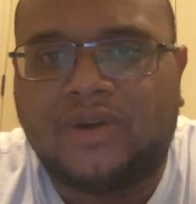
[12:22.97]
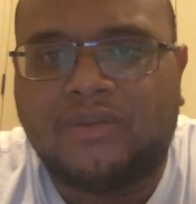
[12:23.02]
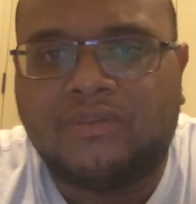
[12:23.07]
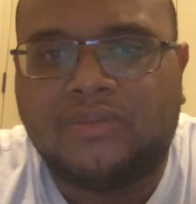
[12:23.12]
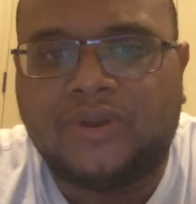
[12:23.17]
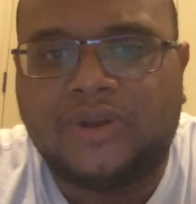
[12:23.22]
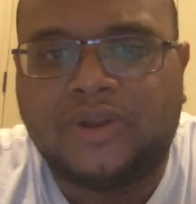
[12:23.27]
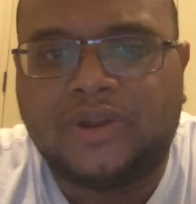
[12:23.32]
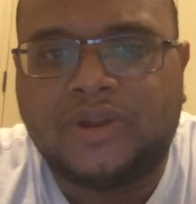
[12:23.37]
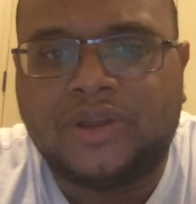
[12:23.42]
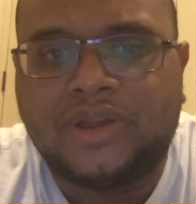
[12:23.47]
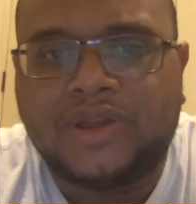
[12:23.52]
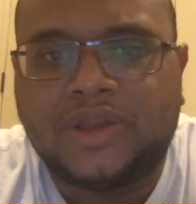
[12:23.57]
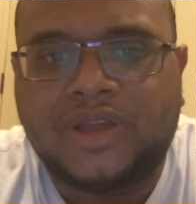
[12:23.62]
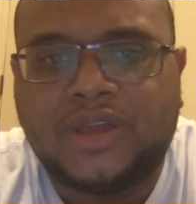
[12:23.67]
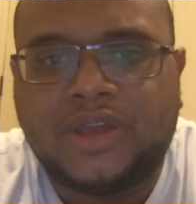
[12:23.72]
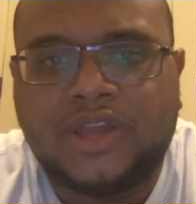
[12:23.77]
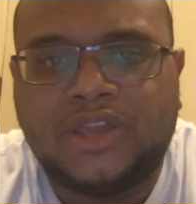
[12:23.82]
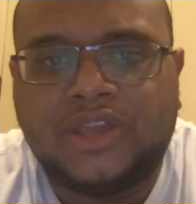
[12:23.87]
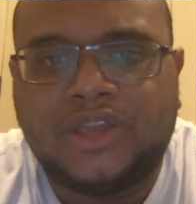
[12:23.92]
But
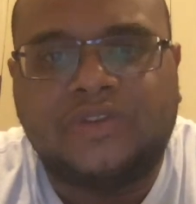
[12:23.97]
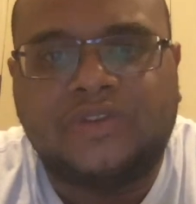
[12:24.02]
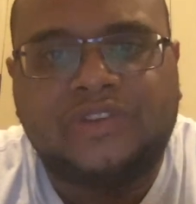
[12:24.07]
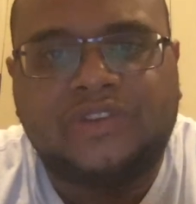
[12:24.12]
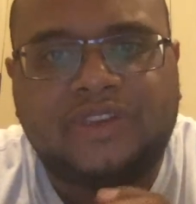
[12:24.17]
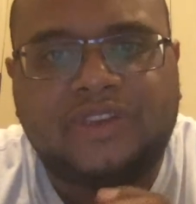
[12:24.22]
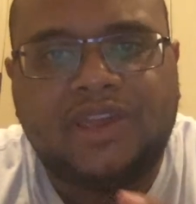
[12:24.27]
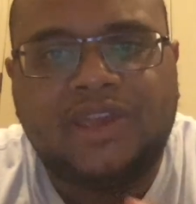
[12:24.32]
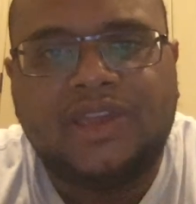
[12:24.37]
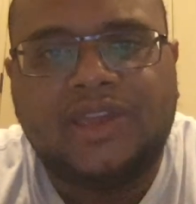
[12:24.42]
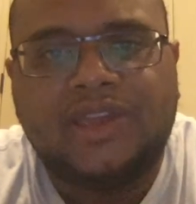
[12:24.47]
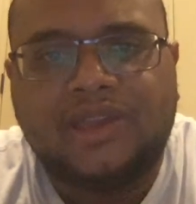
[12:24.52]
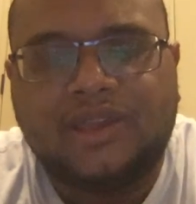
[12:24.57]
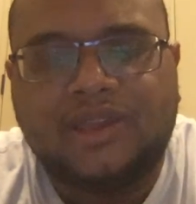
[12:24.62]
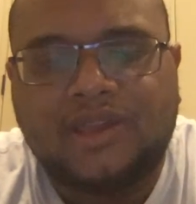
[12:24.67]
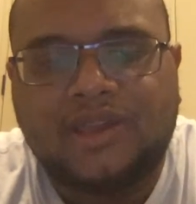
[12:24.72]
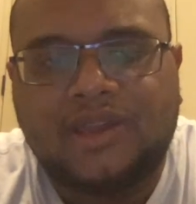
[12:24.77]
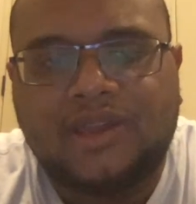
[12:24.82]
you see,